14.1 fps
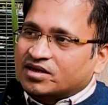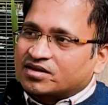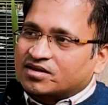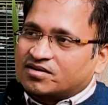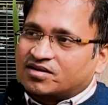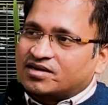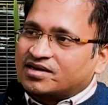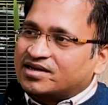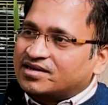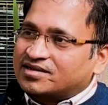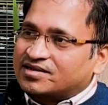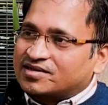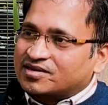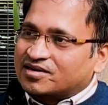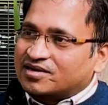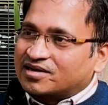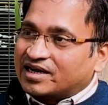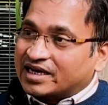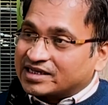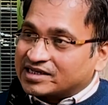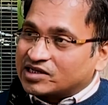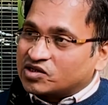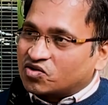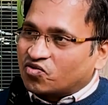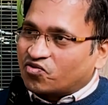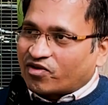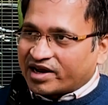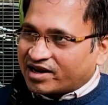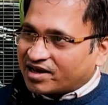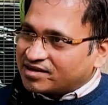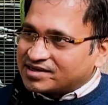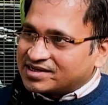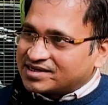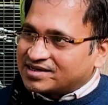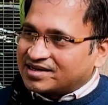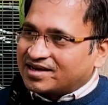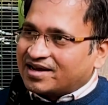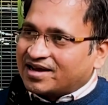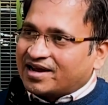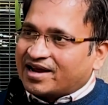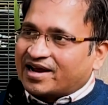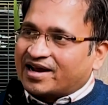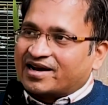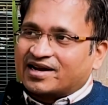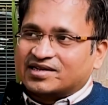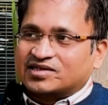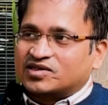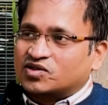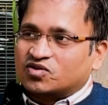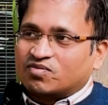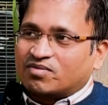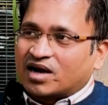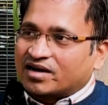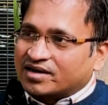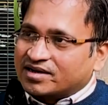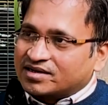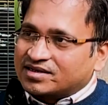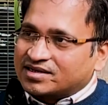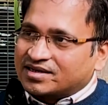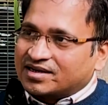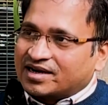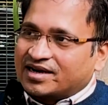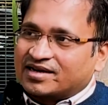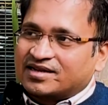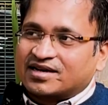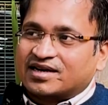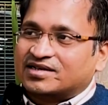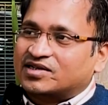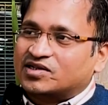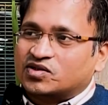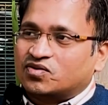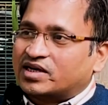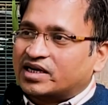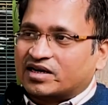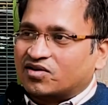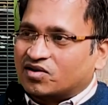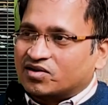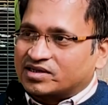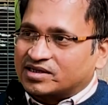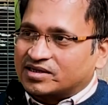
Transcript: Third is access to finance and access to market and then access to technology.